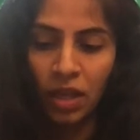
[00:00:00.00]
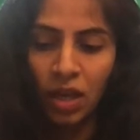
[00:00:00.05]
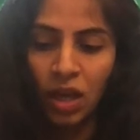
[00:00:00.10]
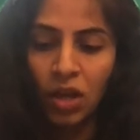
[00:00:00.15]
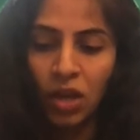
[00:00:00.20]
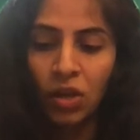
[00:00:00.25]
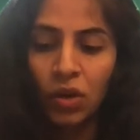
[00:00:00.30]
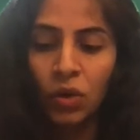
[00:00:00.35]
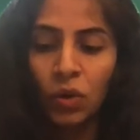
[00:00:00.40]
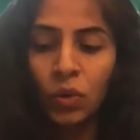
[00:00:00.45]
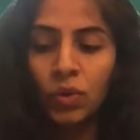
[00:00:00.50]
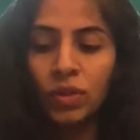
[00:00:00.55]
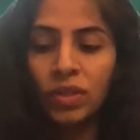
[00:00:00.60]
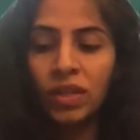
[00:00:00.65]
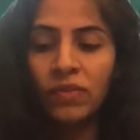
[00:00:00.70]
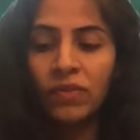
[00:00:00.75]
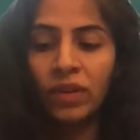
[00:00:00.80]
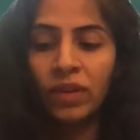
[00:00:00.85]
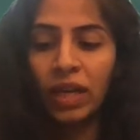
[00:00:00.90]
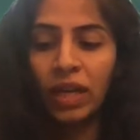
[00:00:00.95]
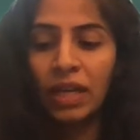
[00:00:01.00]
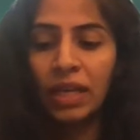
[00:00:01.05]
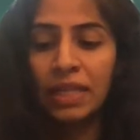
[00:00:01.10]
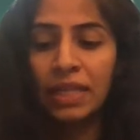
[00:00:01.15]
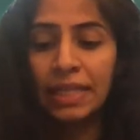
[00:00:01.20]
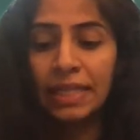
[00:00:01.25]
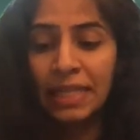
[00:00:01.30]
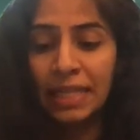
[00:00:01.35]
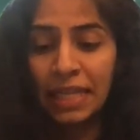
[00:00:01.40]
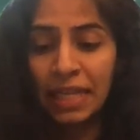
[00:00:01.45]
goes away in
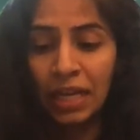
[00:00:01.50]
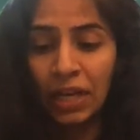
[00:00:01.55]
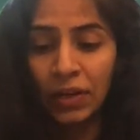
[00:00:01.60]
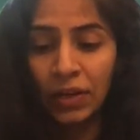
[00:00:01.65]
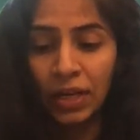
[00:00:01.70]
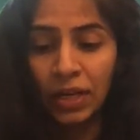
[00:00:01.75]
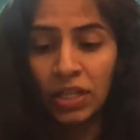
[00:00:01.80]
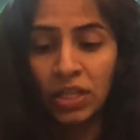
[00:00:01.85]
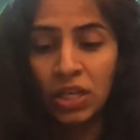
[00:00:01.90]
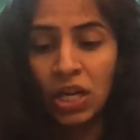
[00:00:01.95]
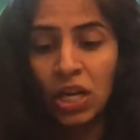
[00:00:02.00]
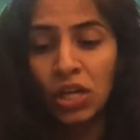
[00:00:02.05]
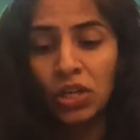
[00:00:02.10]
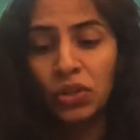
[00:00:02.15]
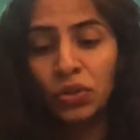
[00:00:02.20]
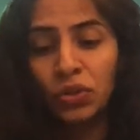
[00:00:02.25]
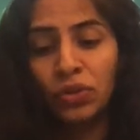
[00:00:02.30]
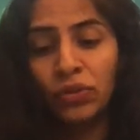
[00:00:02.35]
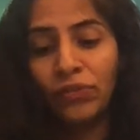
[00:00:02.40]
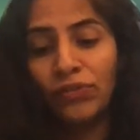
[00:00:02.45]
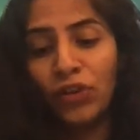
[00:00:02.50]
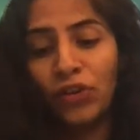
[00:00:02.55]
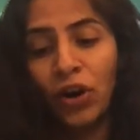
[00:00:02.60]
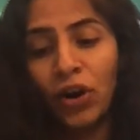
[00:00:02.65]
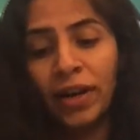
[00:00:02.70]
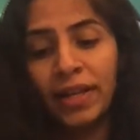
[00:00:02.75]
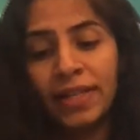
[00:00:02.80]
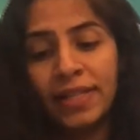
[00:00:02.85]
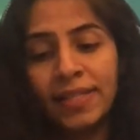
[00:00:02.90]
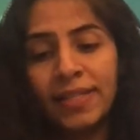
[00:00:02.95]
secret to the
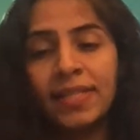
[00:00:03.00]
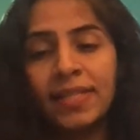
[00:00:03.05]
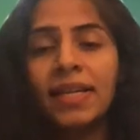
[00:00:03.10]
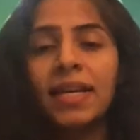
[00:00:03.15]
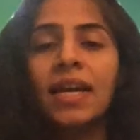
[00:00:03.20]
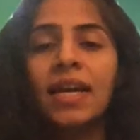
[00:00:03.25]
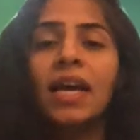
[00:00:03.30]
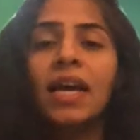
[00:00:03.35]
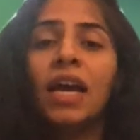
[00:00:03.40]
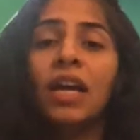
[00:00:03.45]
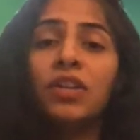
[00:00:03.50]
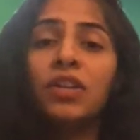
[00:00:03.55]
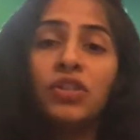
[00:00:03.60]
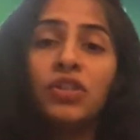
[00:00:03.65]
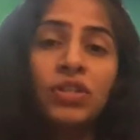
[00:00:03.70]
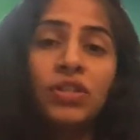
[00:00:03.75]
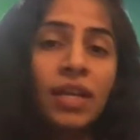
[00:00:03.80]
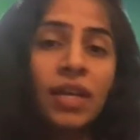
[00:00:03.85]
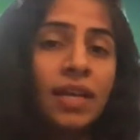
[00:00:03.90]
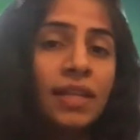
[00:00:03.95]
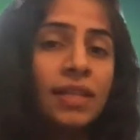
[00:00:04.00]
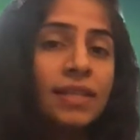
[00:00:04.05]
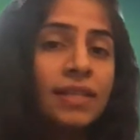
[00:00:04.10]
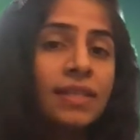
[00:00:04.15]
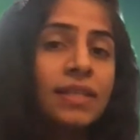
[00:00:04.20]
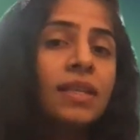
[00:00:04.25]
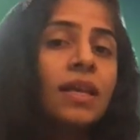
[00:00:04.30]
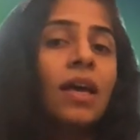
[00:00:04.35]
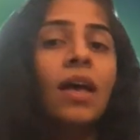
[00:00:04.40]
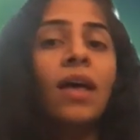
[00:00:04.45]
forest and sheds
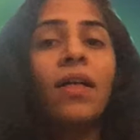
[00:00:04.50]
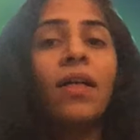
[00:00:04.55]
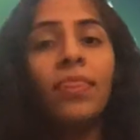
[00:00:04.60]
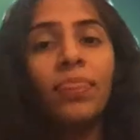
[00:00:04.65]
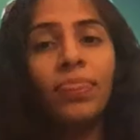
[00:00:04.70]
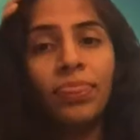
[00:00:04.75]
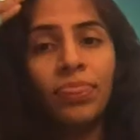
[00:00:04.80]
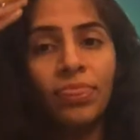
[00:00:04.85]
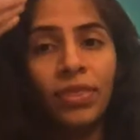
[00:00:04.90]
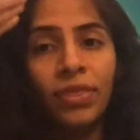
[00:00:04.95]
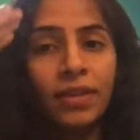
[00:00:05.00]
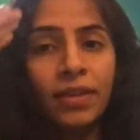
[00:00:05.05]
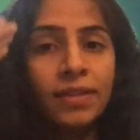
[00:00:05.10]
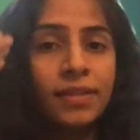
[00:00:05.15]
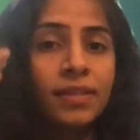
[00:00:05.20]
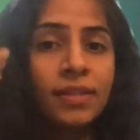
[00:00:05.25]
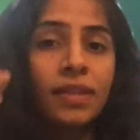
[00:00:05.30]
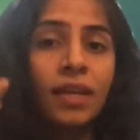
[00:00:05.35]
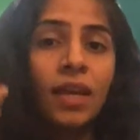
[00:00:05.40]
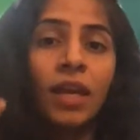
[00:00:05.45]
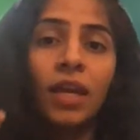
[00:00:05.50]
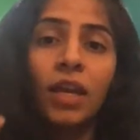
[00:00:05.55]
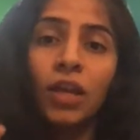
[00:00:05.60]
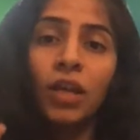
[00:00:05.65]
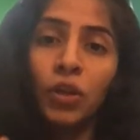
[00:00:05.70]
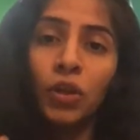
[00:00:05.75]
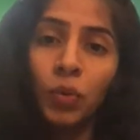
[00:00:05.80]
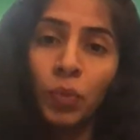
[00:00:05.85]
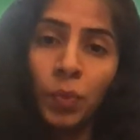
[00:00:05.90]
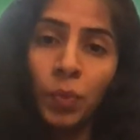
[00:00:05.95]
this
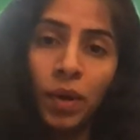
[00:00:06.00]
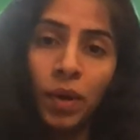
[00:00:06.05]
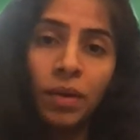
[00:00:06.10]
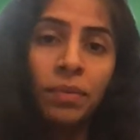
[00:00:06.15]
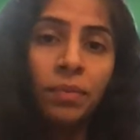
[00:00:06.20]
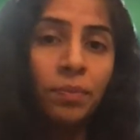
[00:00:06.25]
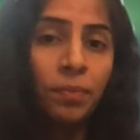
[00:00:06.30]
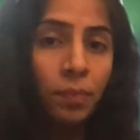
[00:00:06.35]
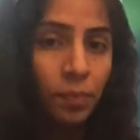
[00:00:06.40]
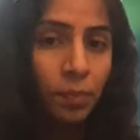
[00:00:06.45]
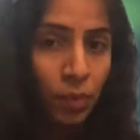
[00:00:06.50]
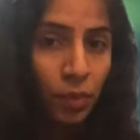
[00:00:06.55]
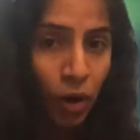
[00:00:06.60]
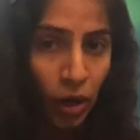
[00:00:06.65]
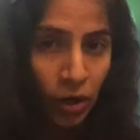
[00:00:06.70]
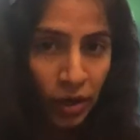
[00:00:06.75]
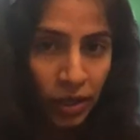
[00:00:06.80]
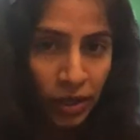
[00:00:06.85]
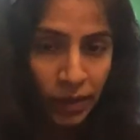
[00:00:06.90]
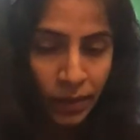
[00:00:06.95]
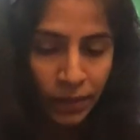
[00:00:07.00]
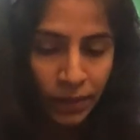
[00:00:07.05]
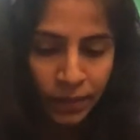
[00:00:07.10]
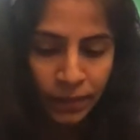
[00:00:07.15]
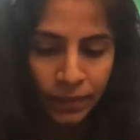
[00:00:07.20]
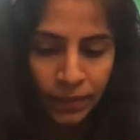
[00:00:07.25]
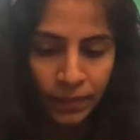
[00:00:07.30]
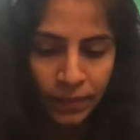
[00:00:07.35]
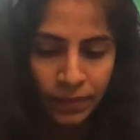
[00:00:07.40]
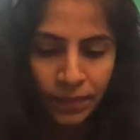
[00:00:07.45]
human body.
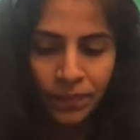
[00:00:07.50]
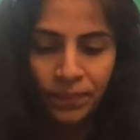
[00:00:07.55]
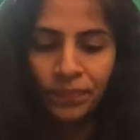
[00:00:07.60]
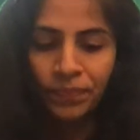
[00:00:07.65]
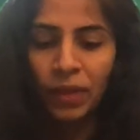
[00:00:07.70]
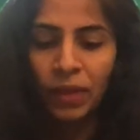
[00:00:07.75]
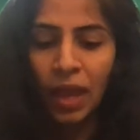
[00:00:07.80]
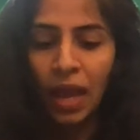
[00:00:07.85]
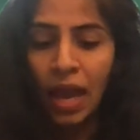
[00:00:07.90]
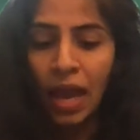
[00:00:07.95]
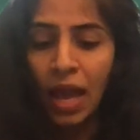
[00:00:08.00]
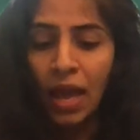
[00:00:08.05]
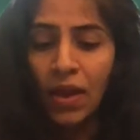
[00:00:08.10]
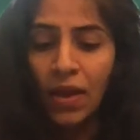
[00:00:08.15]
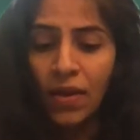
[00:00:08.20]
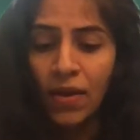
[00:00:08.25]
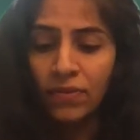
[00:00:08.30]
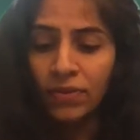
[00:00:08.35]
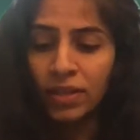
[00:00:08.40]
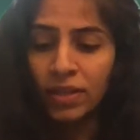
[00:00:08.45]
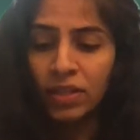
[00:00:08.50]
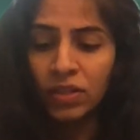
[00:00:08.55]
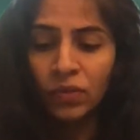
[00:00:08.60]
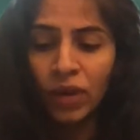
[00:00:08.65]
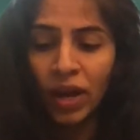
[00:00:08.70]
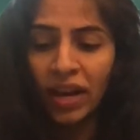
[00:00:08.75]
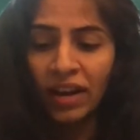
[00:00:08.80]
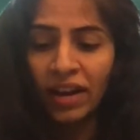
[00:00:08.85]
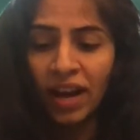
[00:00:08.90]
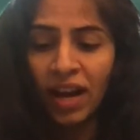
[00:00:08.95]
This
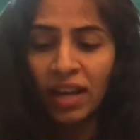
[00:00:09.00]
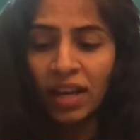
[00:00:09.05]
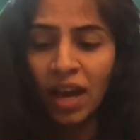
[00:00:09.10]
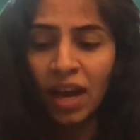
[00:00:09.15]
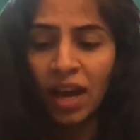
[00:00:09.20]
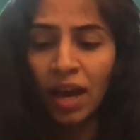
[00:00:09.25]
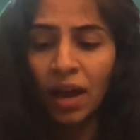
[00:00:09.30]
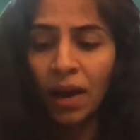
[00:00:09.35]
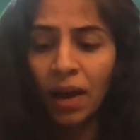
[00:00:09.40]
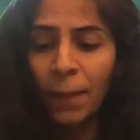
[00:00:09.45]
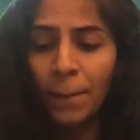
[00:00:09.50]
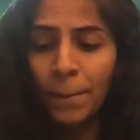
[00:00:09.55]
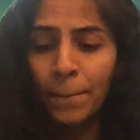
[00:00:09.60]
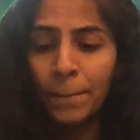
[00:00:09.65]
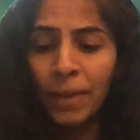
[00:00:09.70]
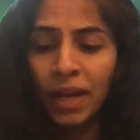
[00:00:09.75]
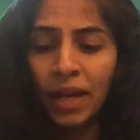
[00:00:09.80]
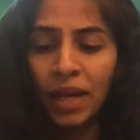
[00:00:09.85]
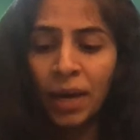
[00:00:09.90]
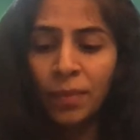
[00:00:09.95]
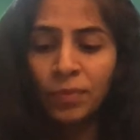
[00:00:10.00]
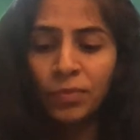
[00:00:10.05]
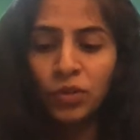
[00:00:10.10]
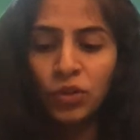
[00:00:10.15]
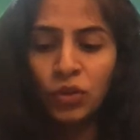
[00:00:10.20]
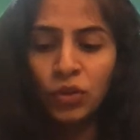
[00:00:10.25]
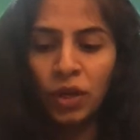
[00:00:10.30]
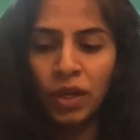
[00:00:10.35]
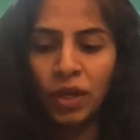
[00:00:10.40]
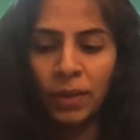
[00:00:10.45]
vairagya may come to
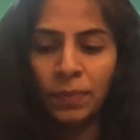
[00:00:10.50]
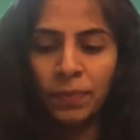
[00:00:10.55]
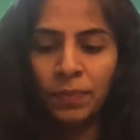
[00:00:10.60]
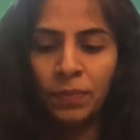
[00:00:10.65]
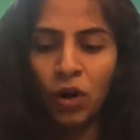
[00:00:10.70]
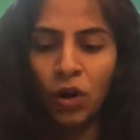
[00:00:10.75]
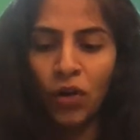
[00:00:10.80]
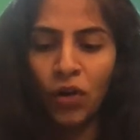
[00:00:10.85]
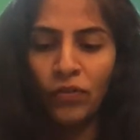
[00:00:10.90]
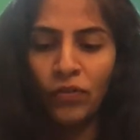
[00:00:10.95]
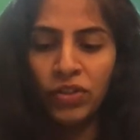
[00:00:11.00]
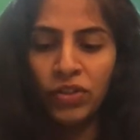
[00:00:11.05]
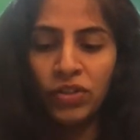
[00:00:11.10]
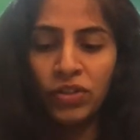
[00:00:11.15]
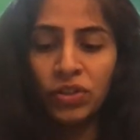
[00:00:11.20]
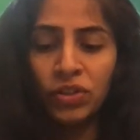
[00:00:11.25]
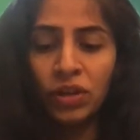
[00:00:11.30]
him of its